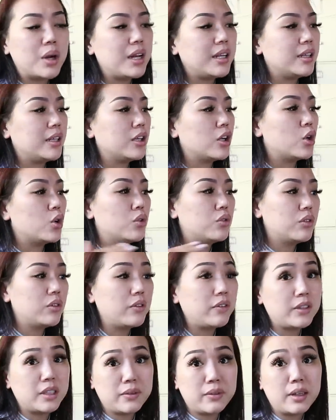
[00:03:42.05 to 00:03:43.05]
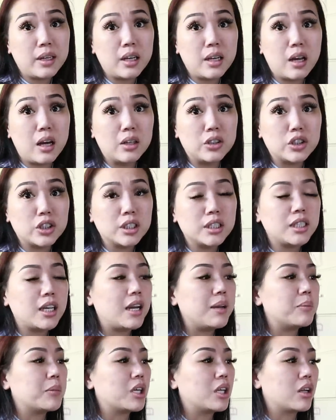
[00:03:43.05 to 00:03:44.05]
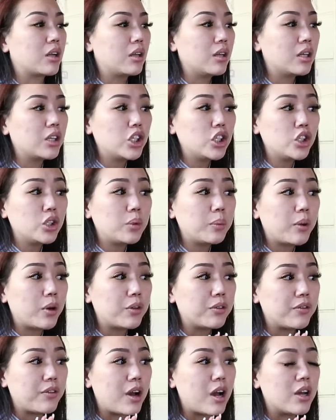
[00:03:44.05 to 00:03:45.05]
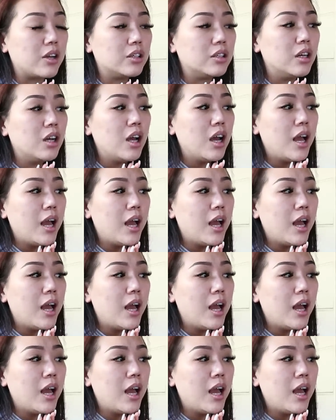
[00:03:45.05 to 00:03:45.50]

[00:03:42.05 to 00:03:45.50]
Anything over fifteen hundred, I'm gonna look through the profile,